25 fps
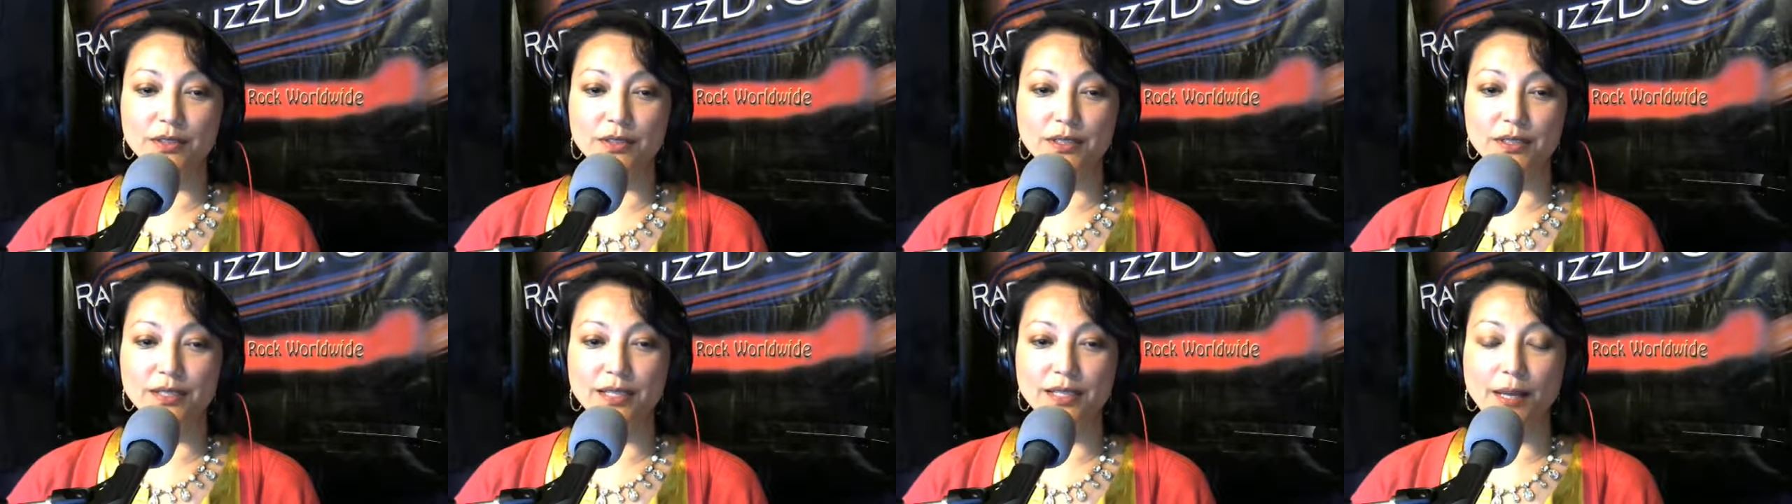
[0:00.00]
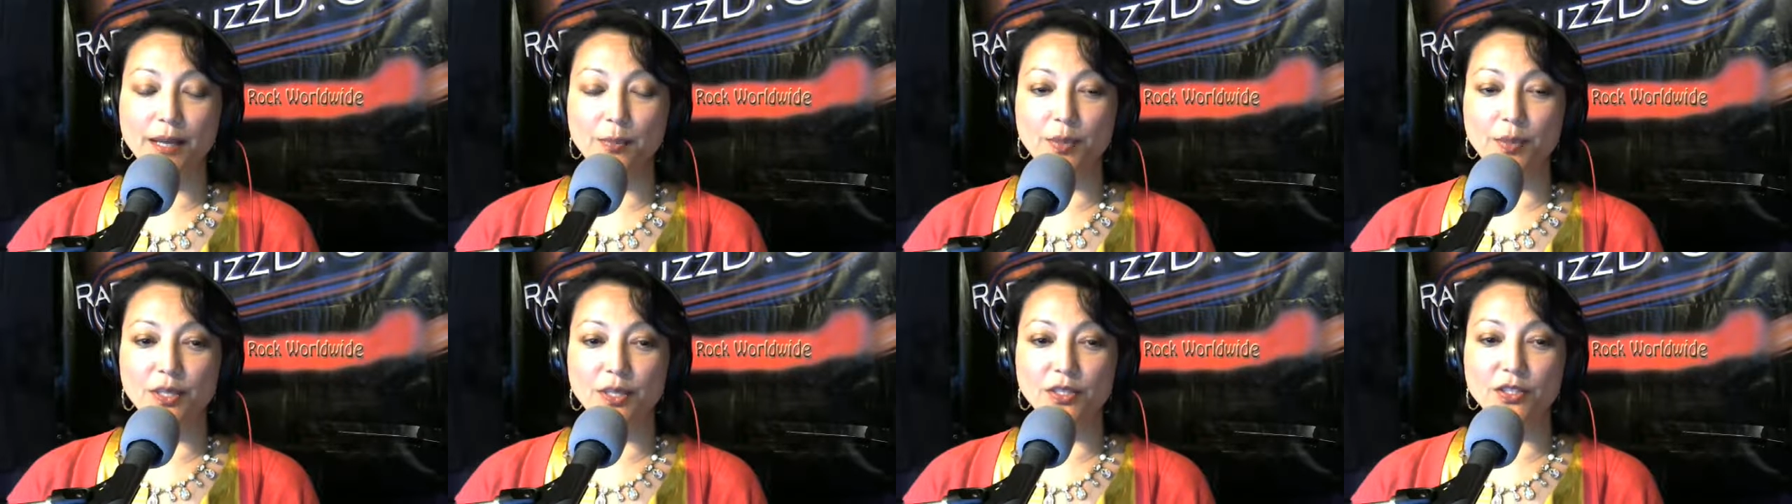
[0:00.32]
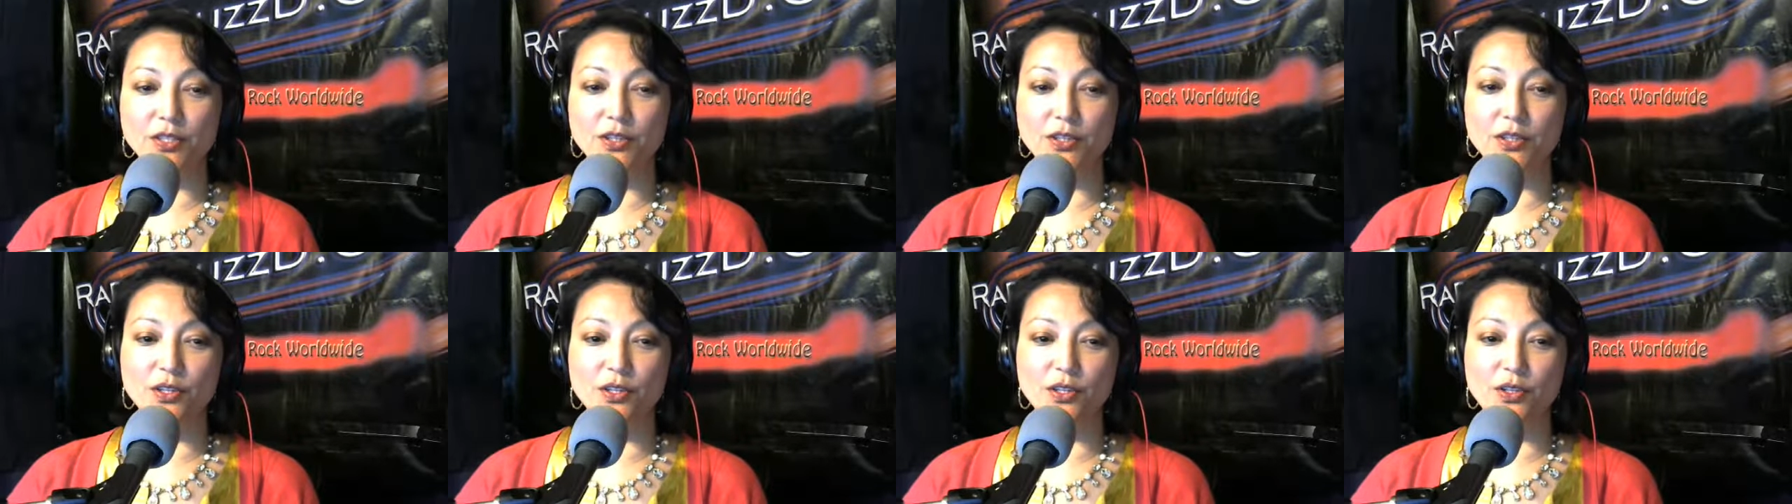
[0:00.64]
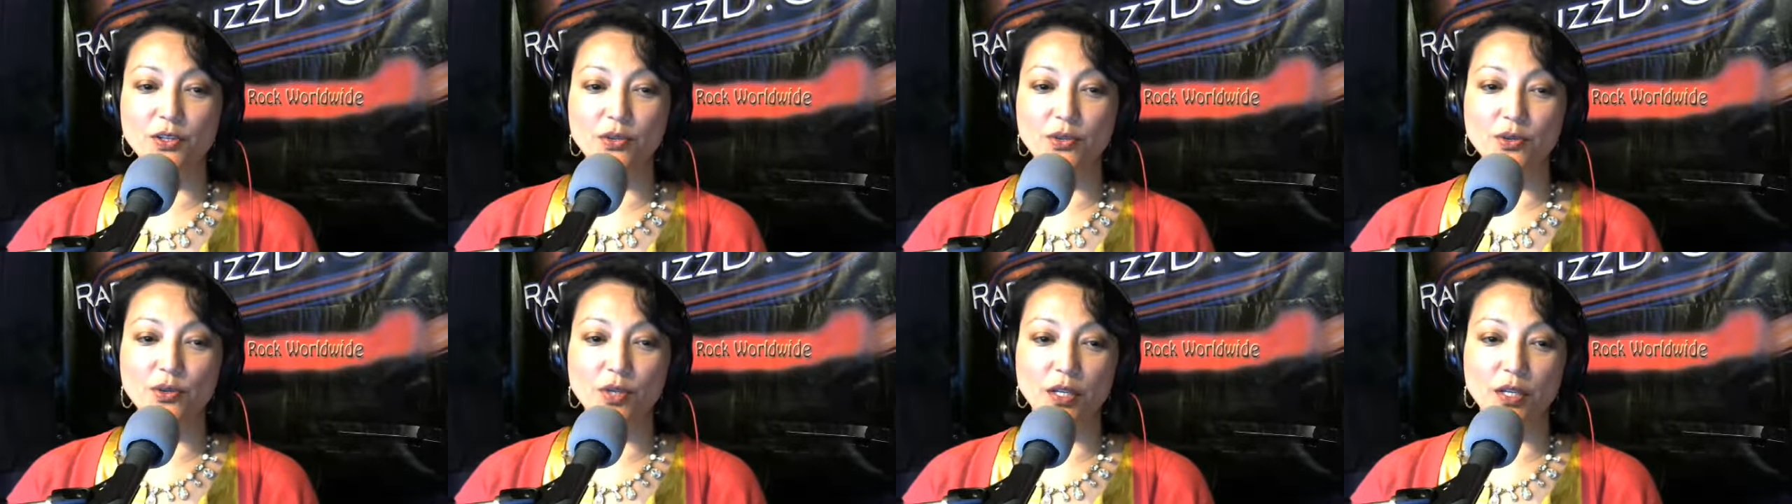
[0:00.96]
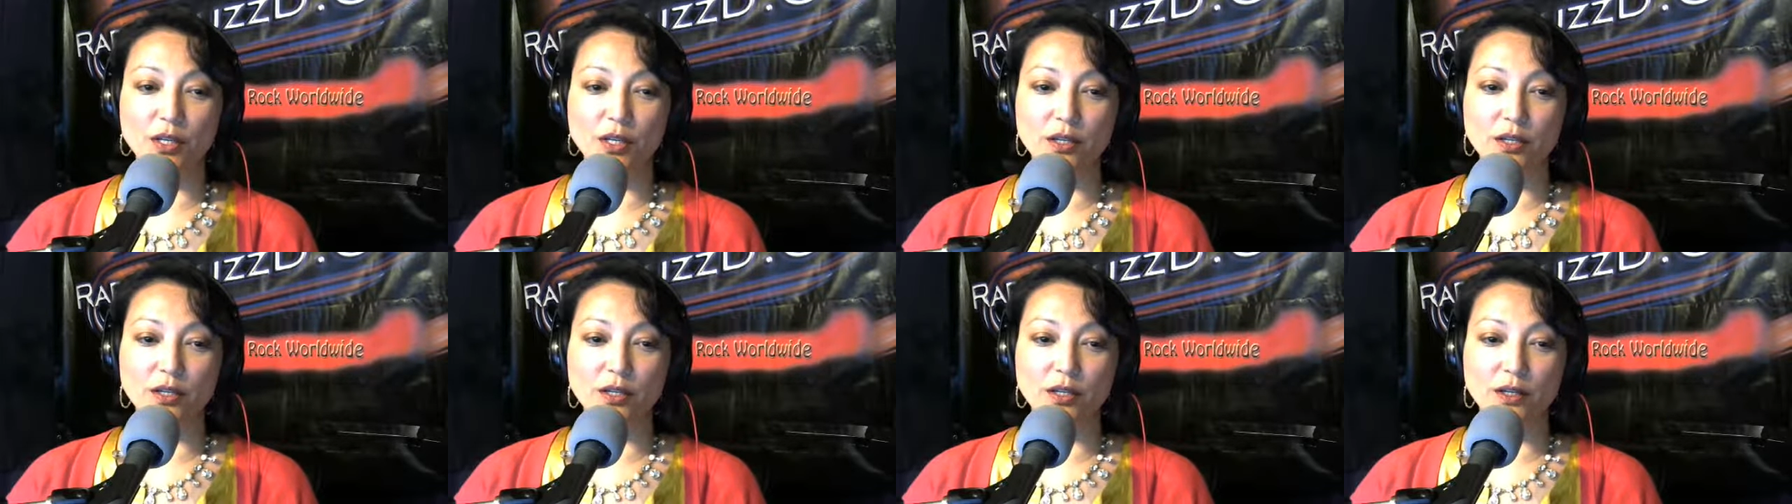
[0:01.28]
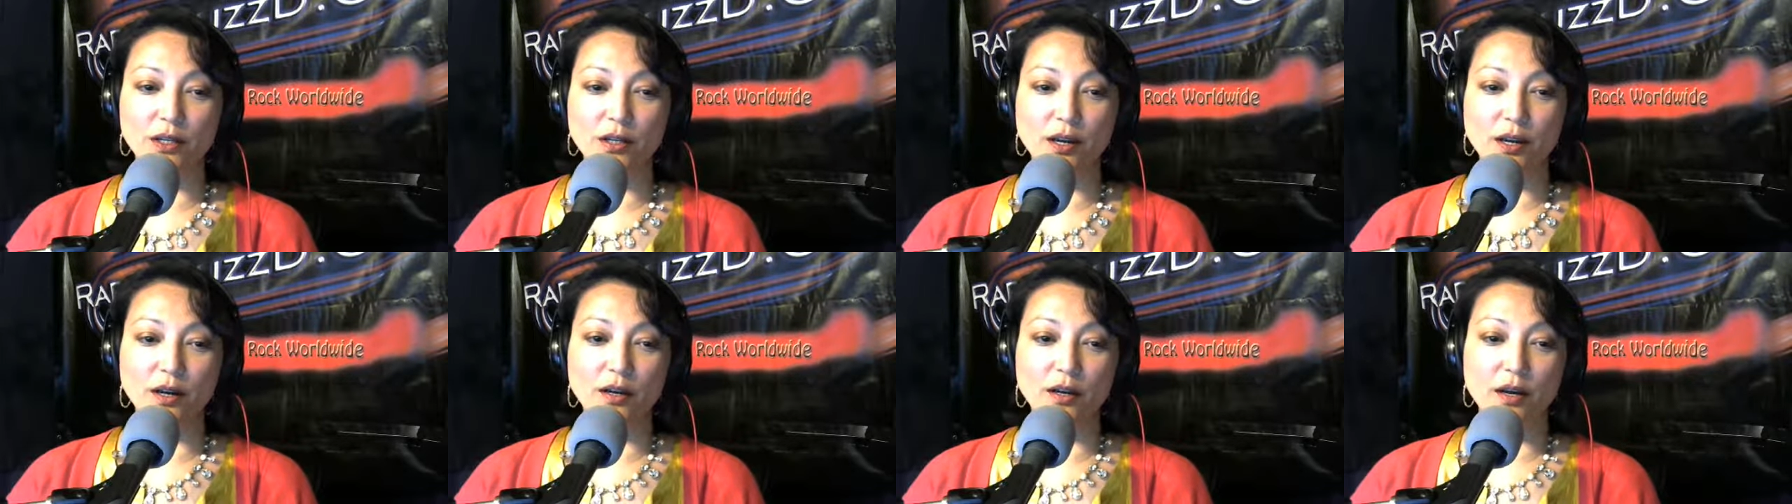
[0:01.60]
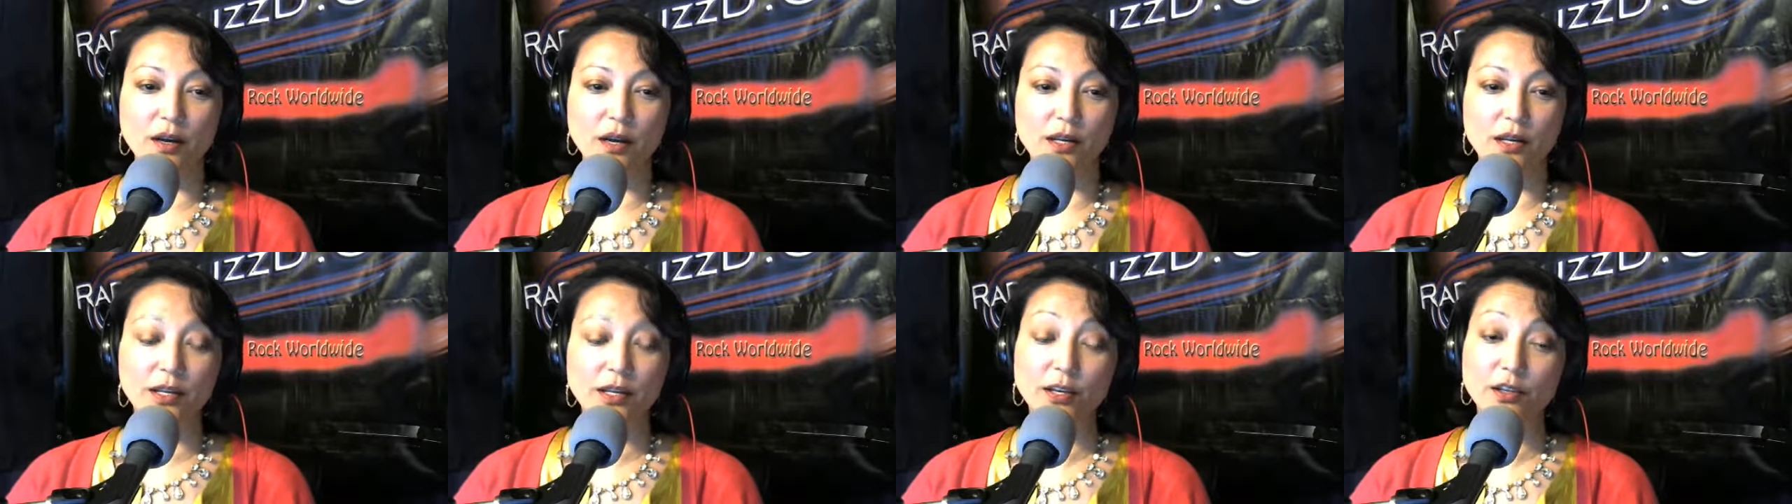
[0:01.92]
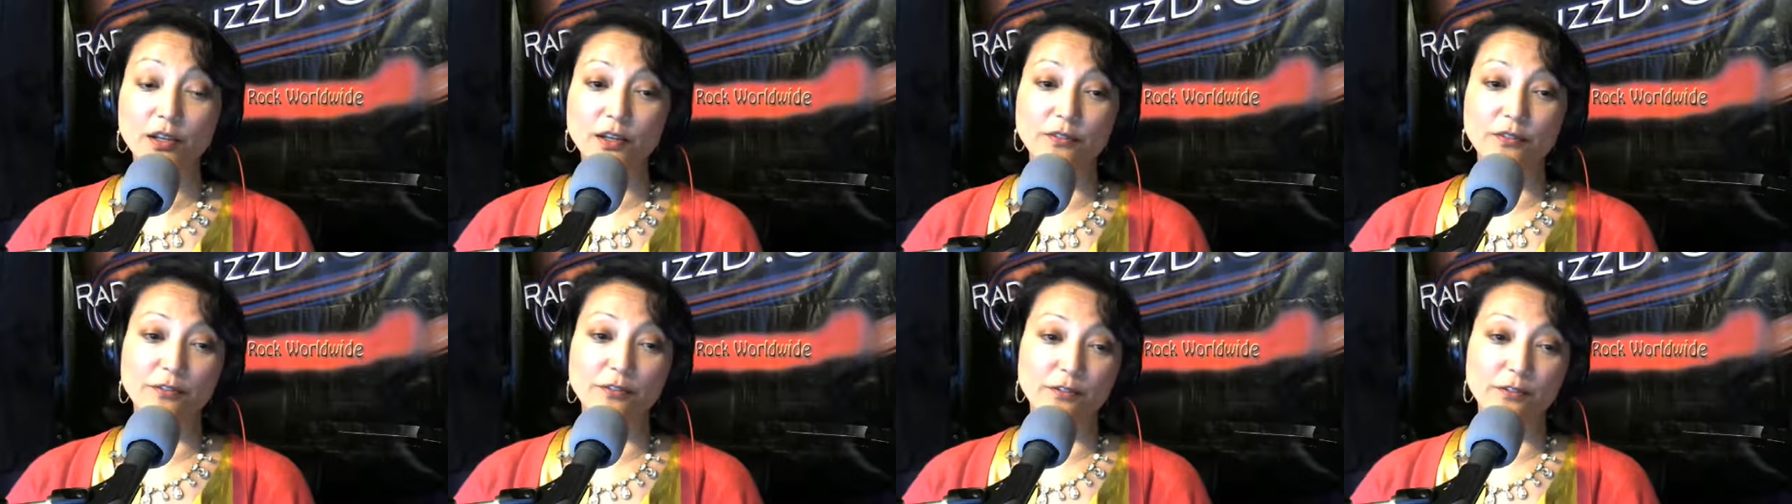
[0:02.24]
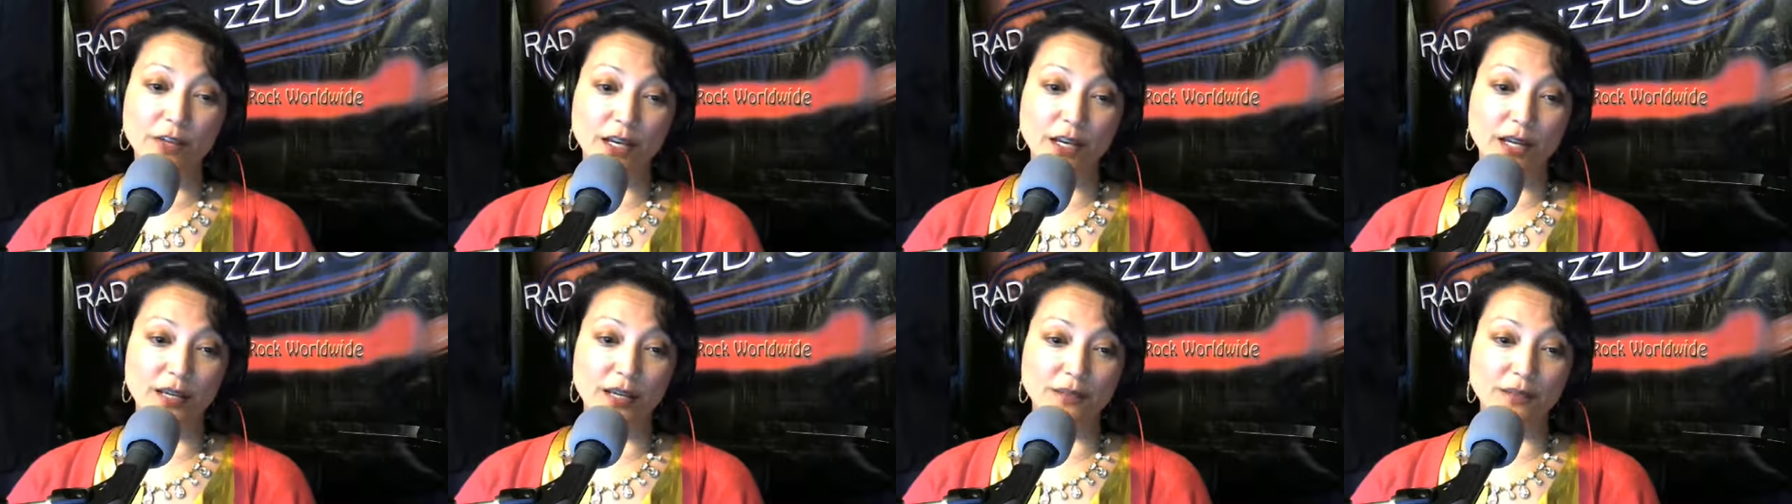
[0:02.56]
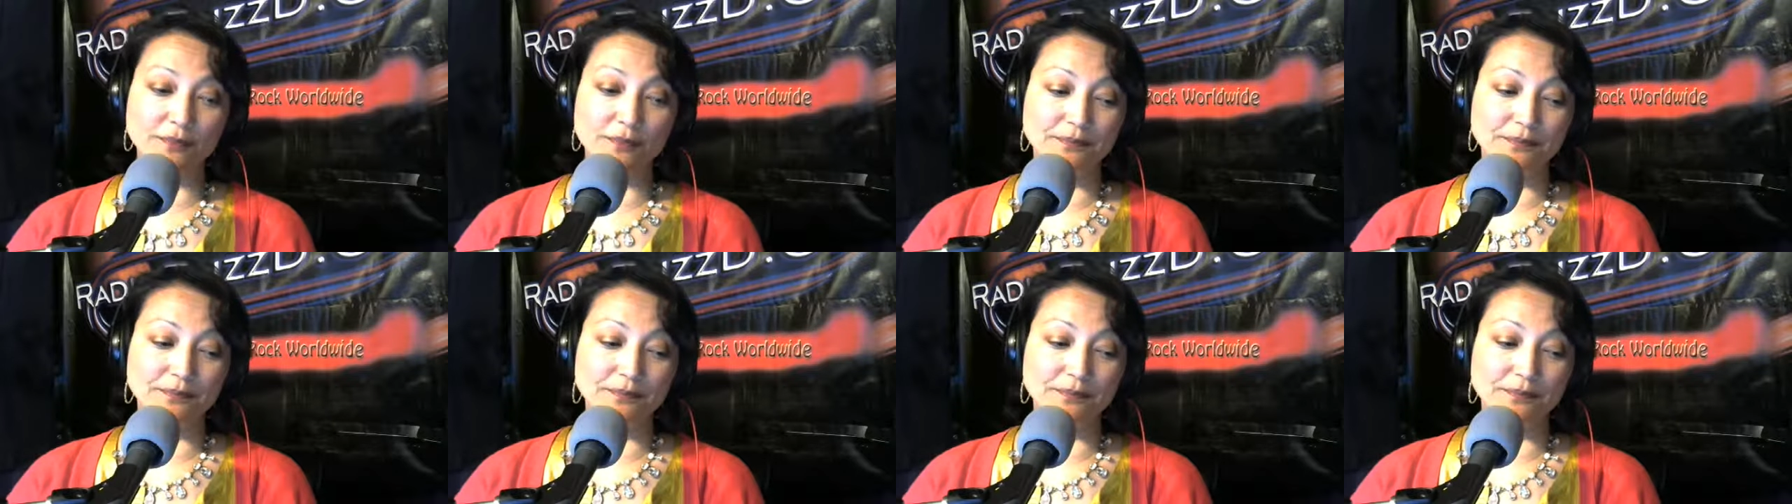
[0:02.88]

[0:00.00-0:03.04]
step into the new year on a good footing